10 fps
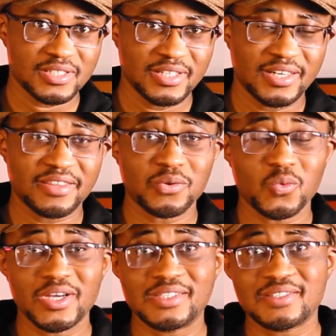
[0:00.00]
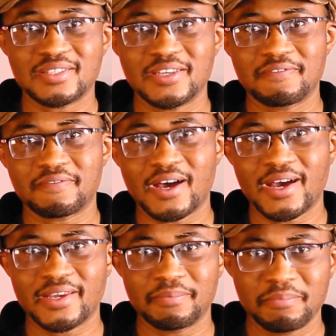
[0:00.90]
In other words, if
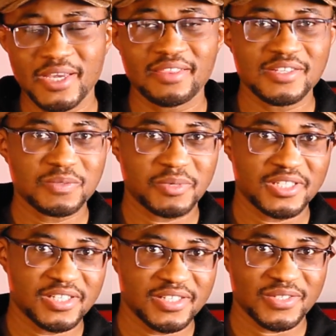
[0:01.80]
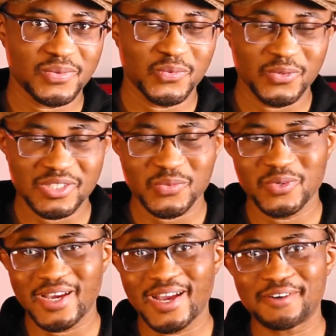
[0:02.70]
I make this purchase, what
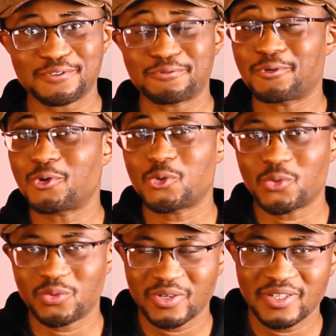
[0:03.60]
would I have to forego